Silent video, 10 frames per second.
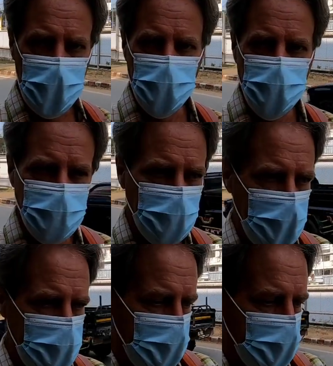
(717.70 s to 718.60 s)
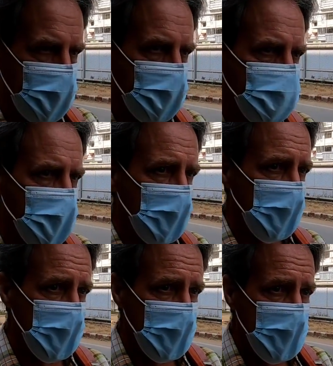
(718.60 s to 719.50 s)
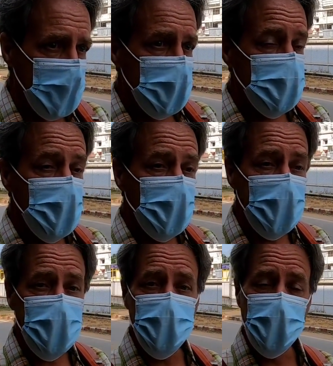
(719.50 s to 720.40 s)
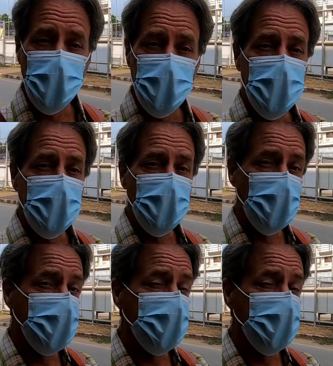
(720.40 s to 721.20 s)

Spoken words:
been able to find that out. So I thought there would be a new